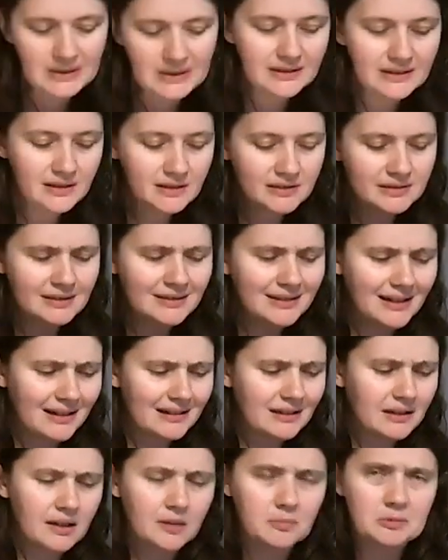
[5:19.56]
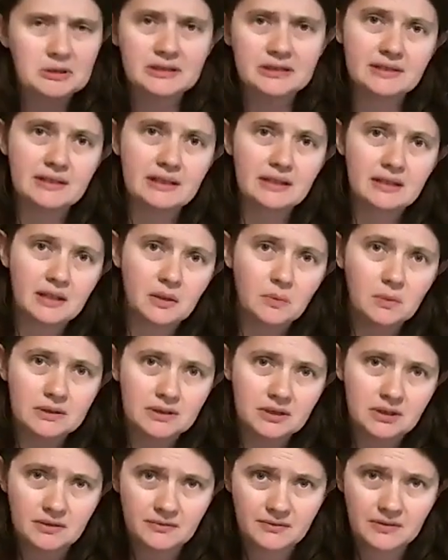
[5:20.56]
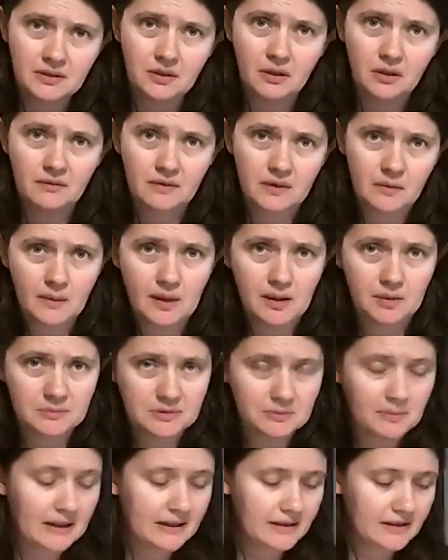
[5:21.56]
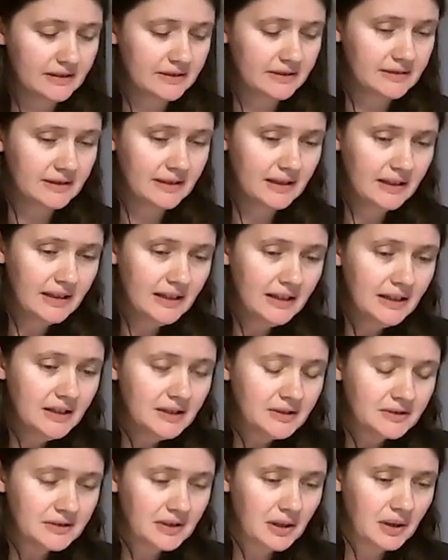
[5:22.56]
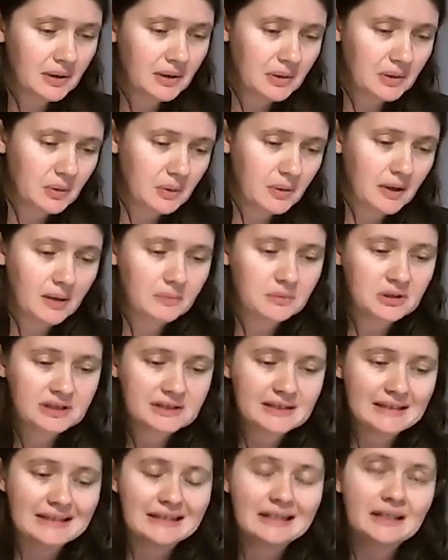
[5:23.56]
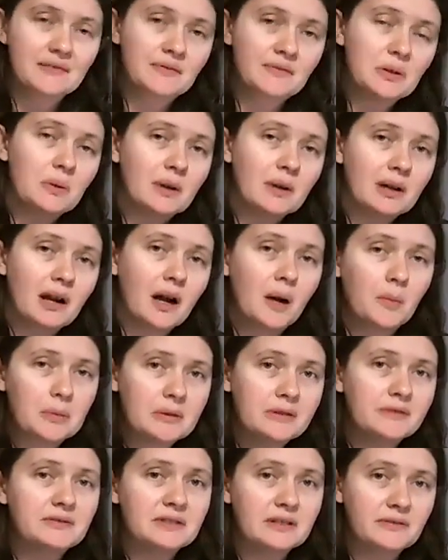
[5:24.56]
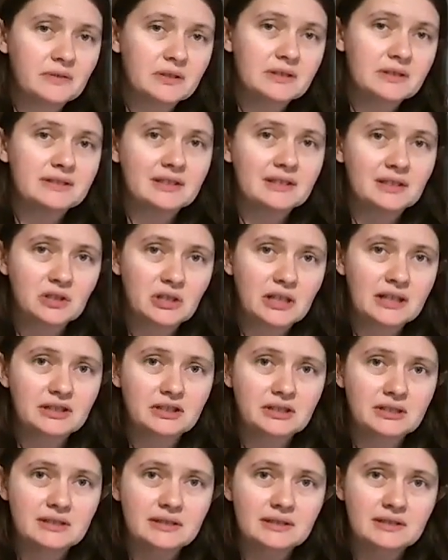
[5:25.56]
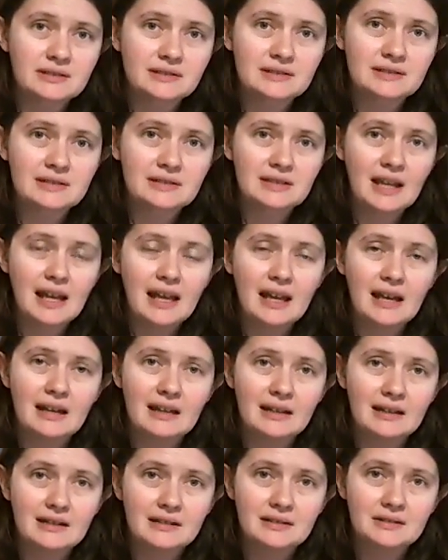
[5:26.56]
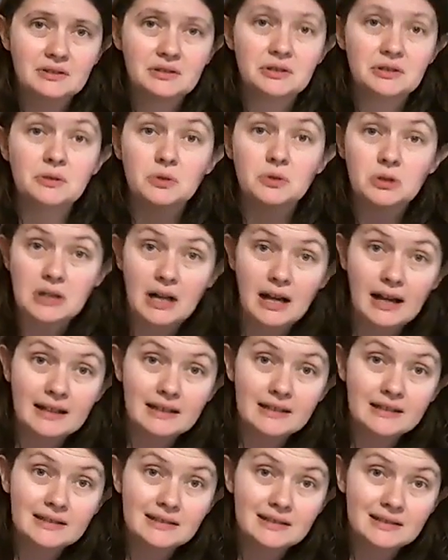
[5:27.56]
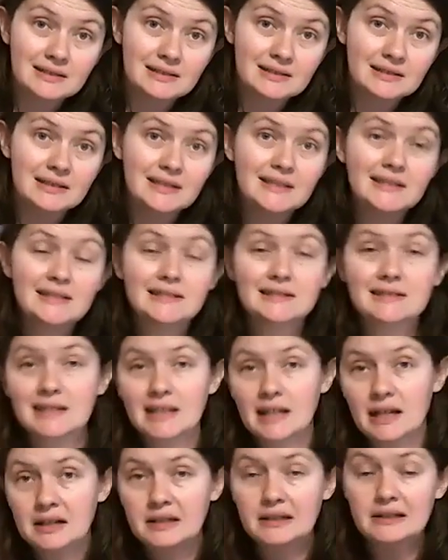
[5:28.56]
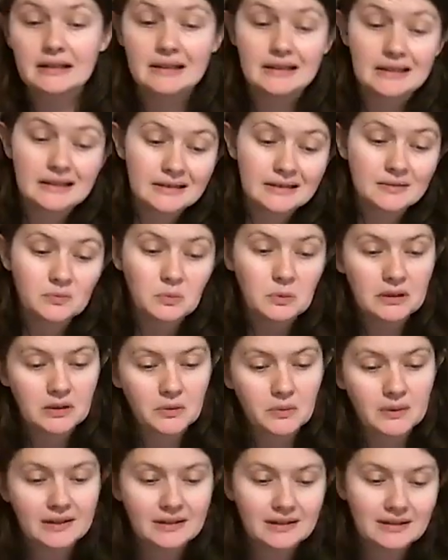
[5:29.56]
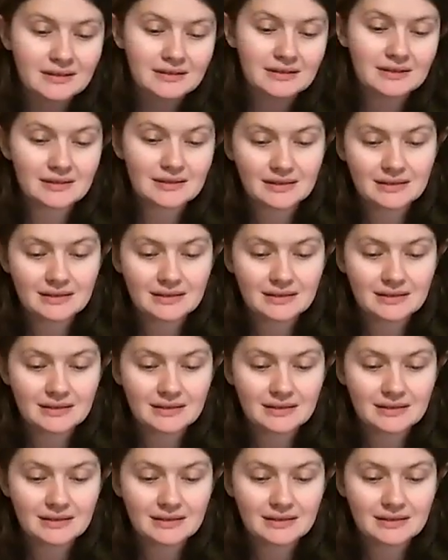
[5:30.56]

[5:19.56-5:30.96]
There's a lot of options and I don't want you to feel overwhelmed by this. So I'm just going to give you a couple of different suggestions and you try it, see how you like it, work with it.